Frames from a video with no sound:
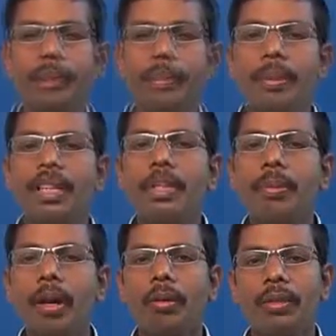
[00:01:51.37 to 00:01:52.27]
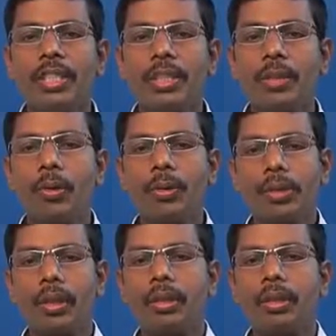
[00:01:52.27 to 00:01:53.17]
Principle of
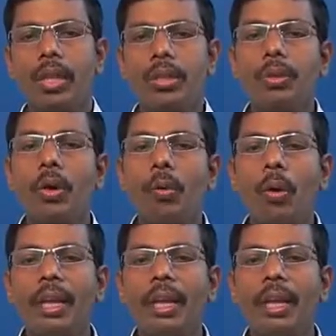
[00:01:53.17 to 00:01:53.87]
disclosure. So